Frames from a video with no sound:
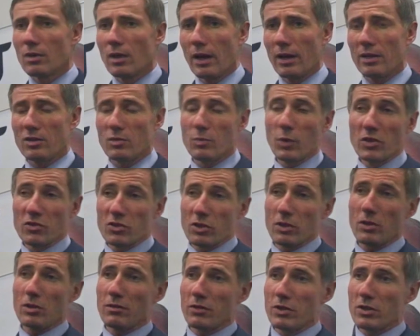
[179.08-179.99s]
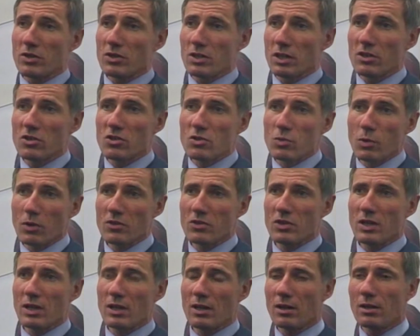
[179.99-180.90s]
Our sponsor universities,
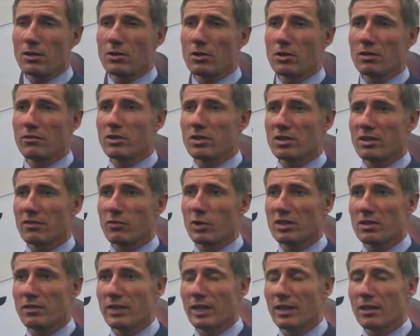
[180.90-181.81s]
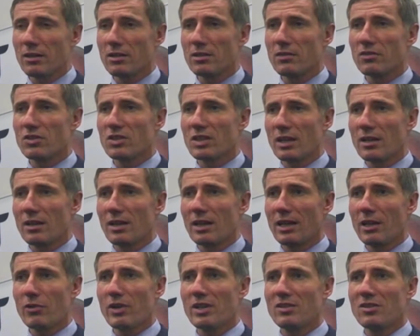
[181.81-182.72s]
Swansea and University of West of England, have seen
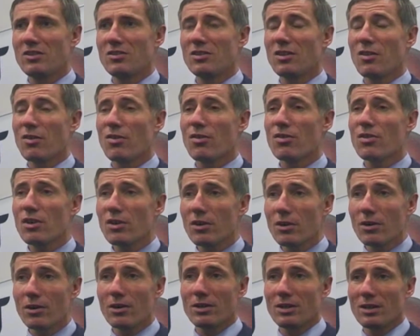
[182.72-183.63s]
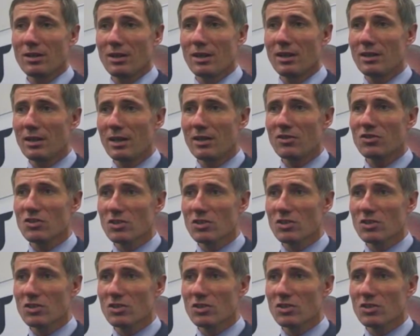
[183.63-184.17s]
increases in 1/3 in their